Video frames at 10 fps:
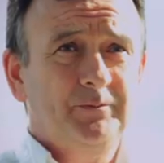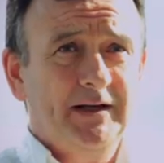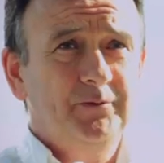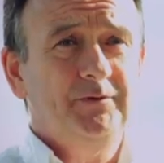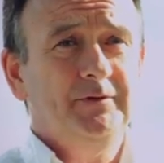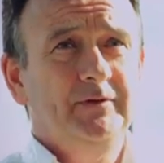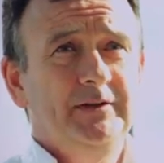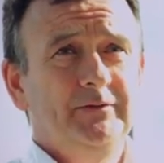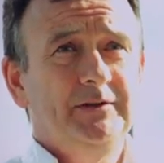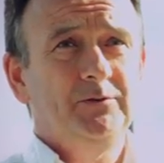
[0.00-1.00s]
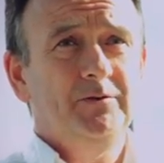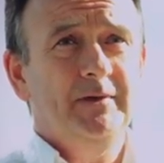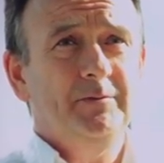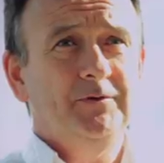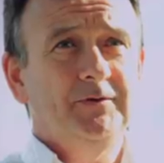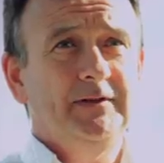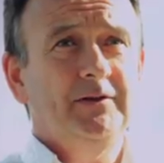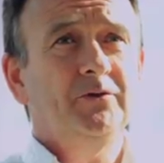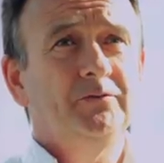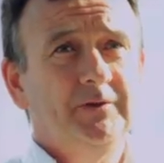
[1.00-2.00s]
thousands of individual members and
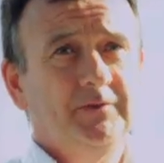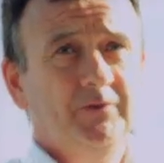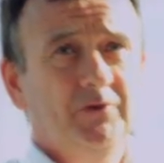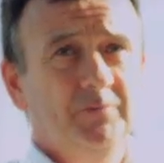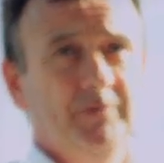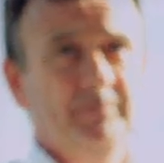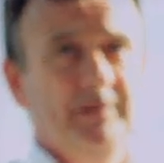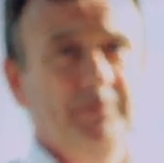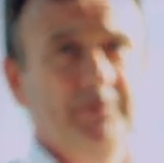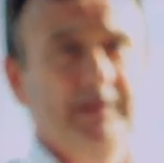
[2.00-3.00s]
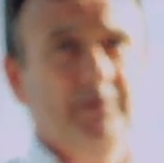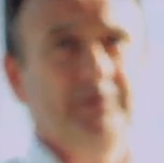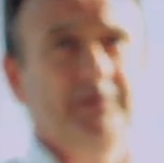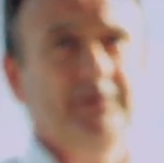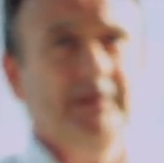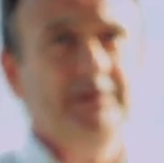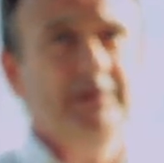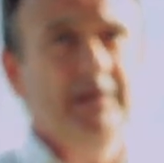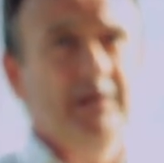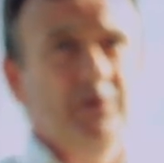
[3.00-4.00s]
then hundreds of corporate members now at this
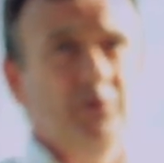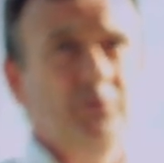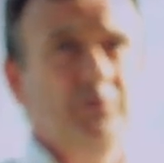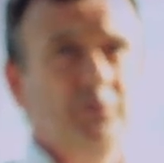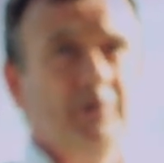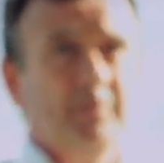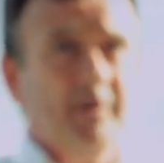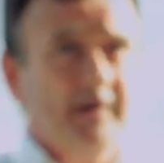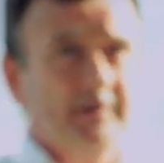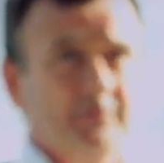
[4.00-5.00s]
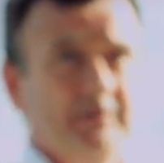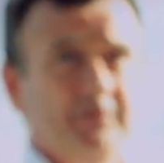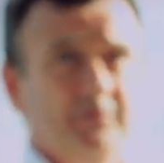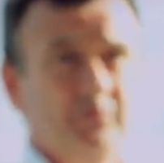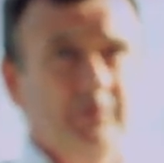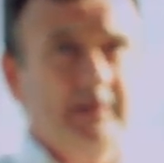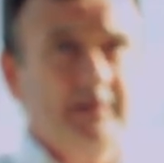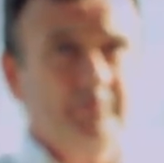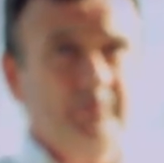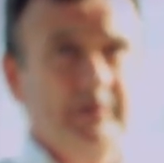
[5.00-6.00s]
stage who are part of this
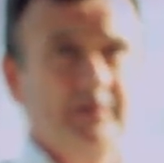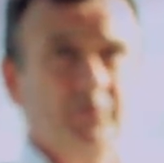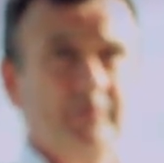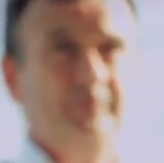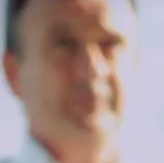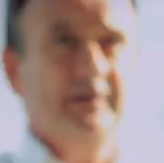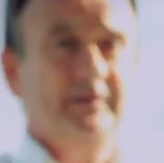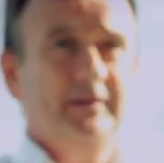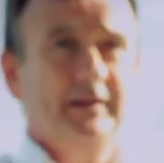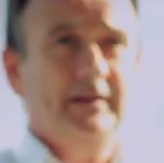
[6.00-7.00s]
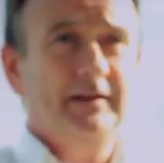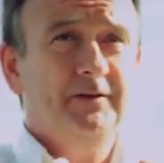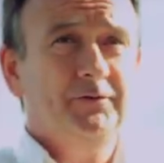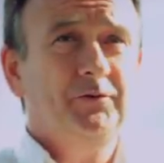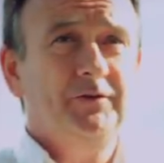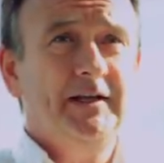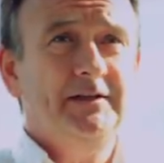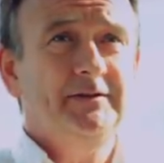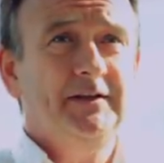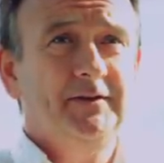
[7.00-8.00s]
really an
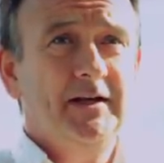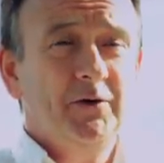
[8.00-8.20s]
association that's